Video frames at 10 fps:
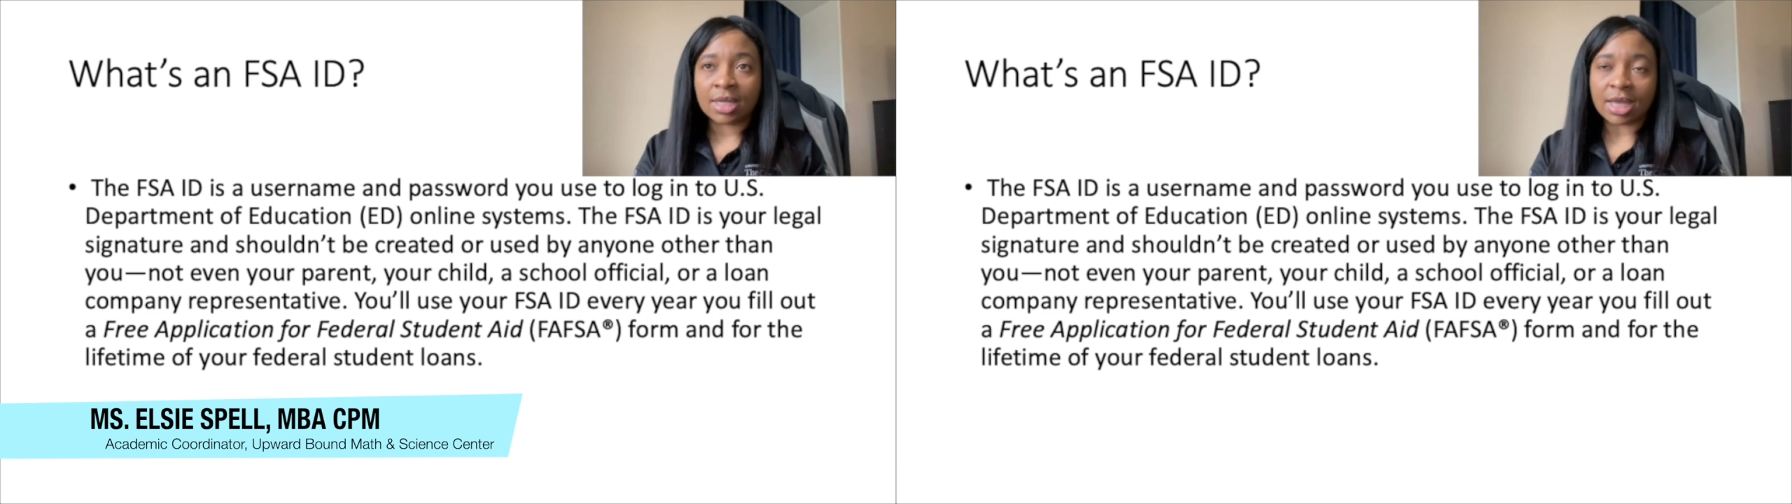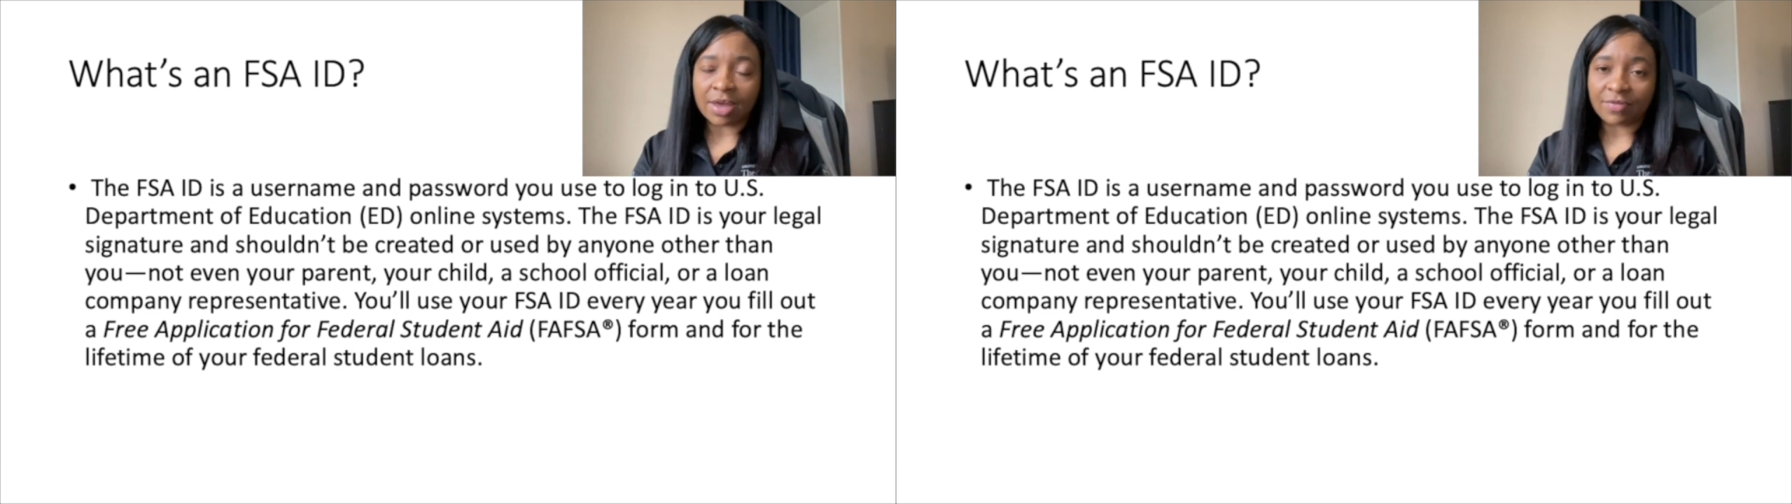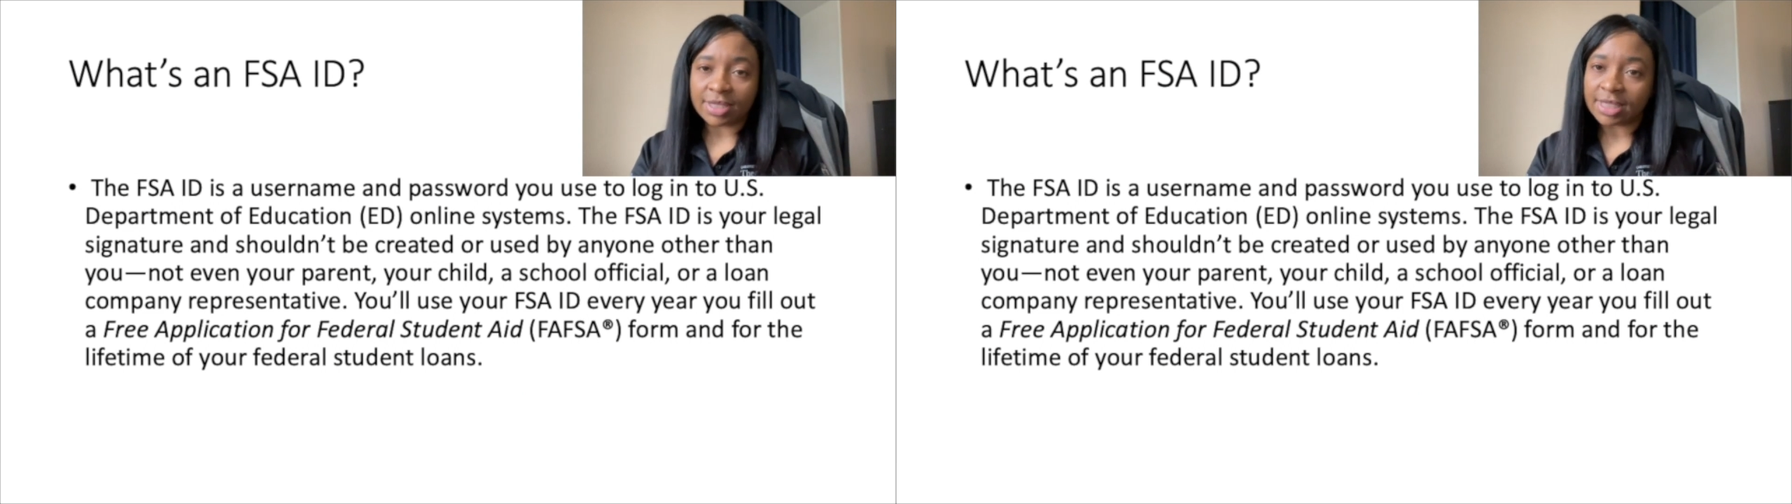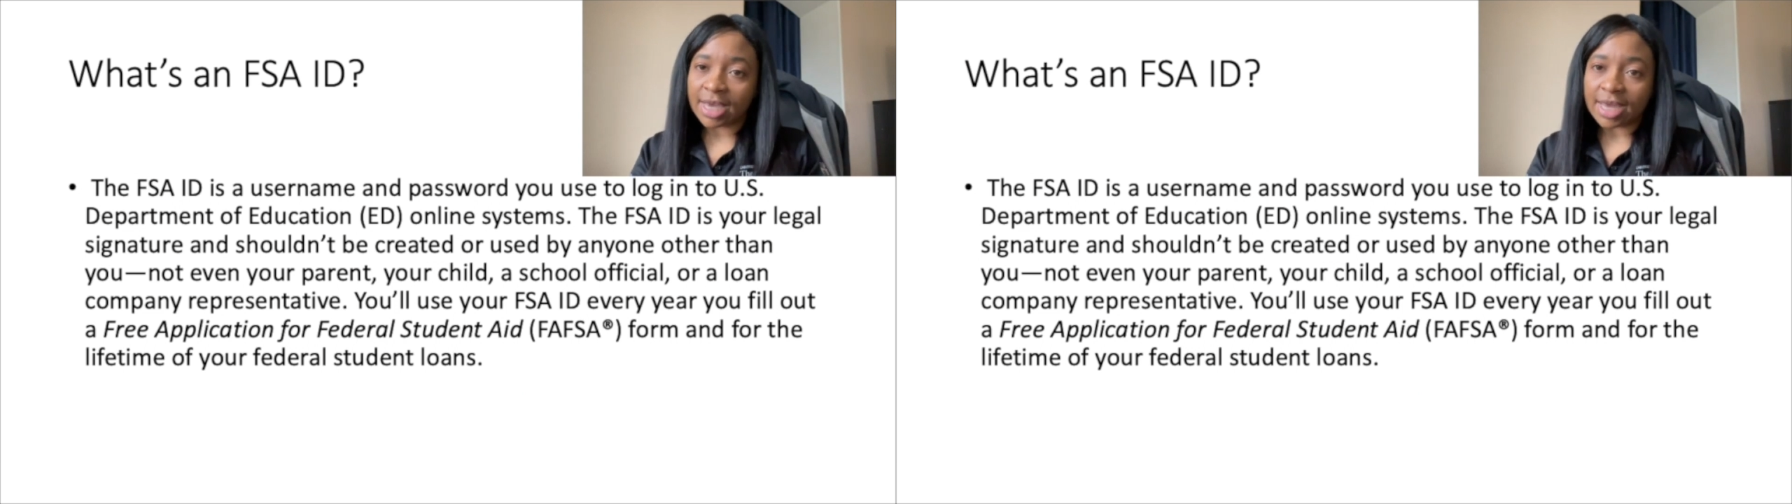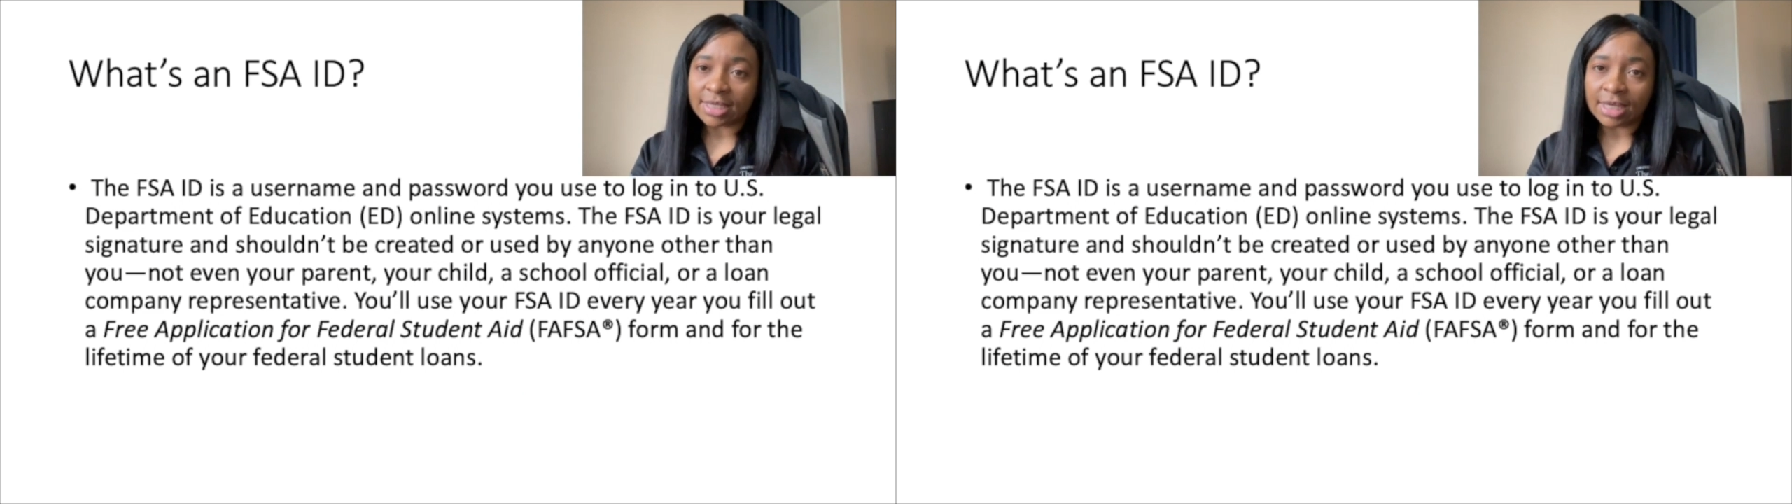The
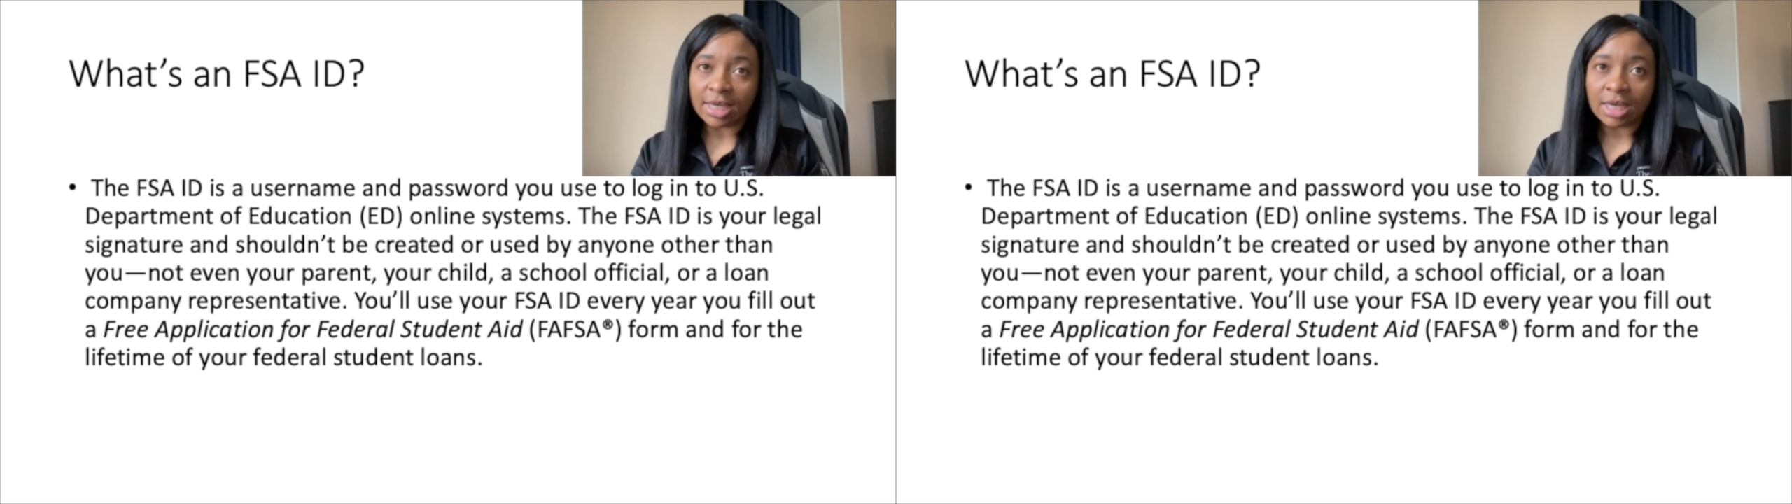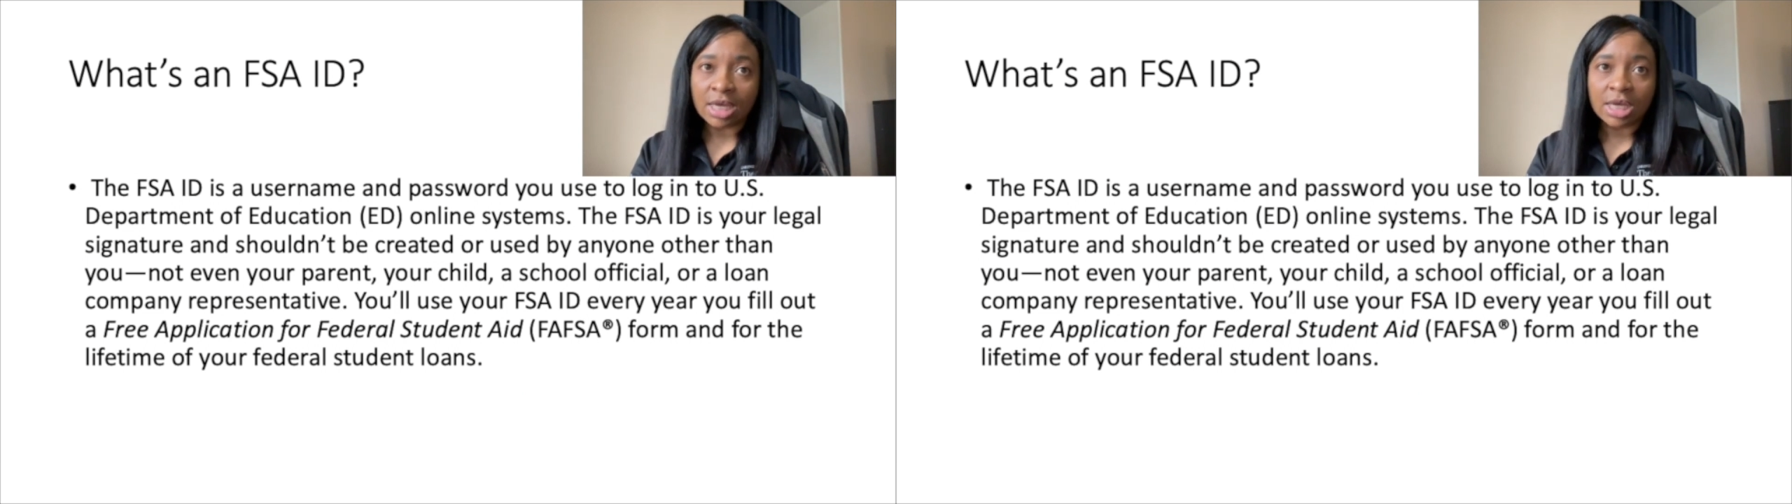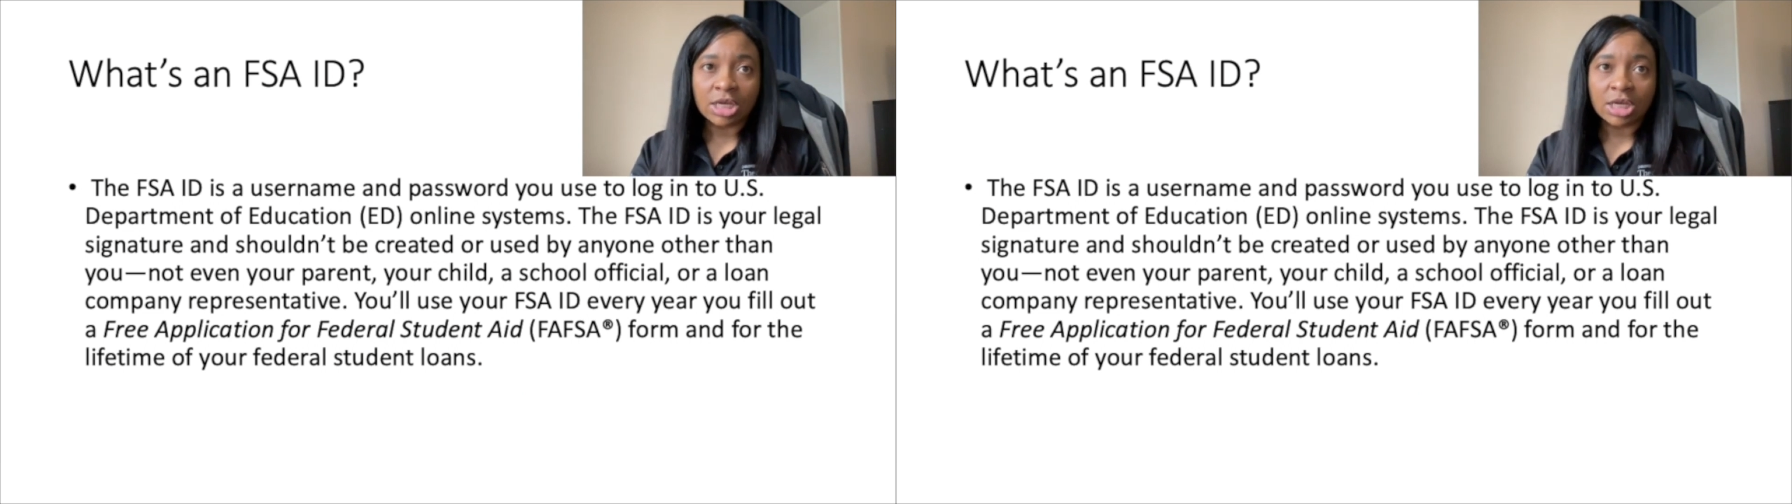FSA ID